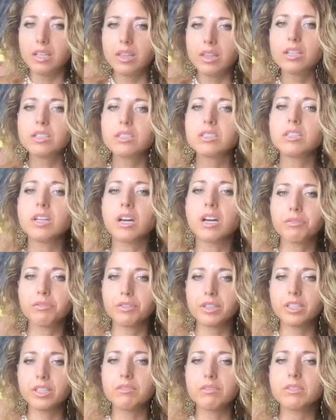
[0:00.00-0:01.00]
there's
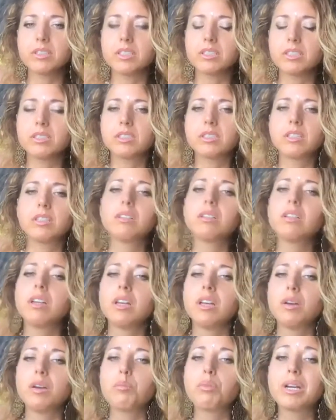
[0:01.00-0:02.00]
non-forgiveness still
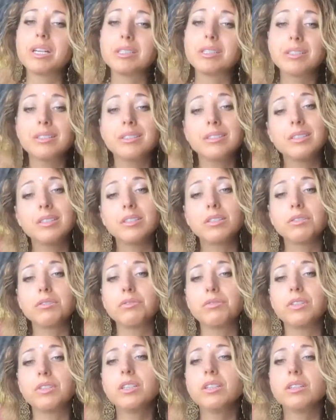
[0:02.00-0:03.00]
present in your
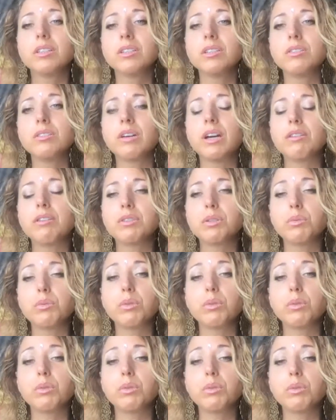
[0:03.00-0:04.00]
field, and you have to
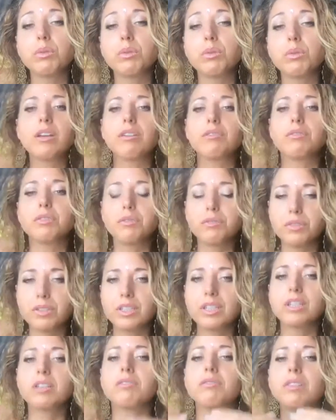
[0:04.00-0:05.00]
work through that. You have to
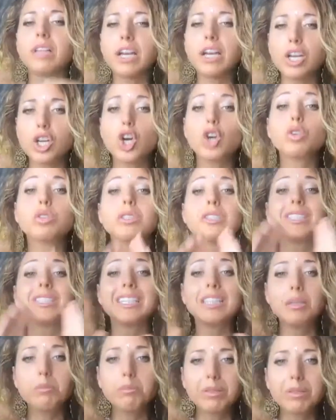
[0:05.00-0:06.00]
forgive, let go,
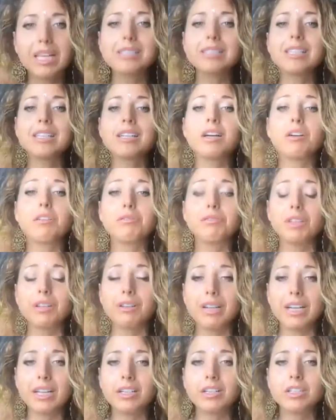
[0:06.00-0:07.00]
see the blessing of
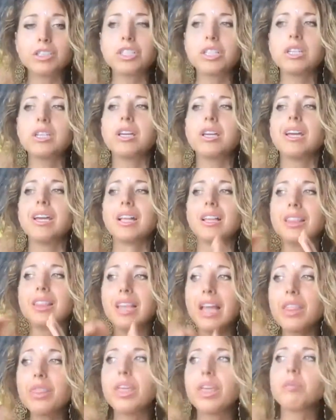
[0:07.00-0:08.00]
their energy,
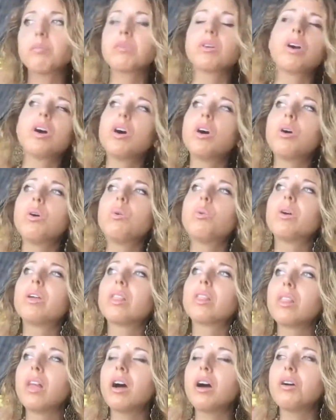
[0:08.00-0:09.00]
let them go
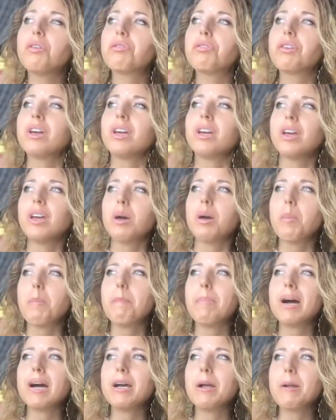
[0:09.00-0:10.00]
with love.
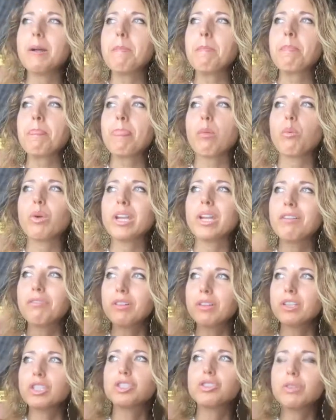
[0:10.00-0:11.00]
But
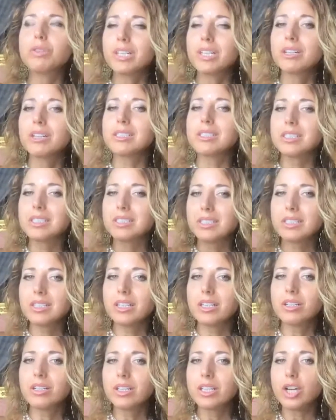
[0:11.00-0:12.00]
whatever the trigger is, it's
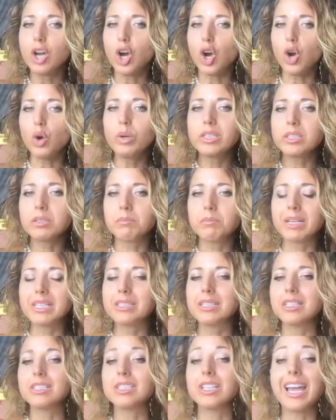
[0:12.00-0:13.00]
literally always a
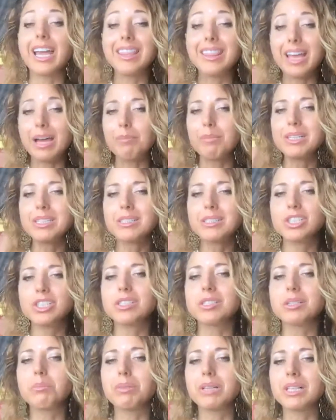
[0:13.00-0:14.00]
message, and that message
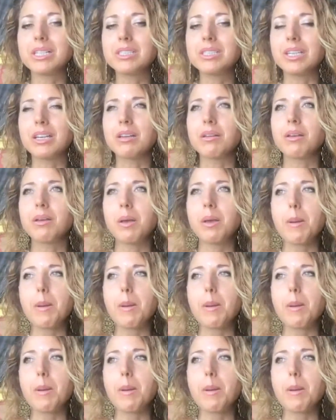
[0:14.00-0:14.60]
is a blessing.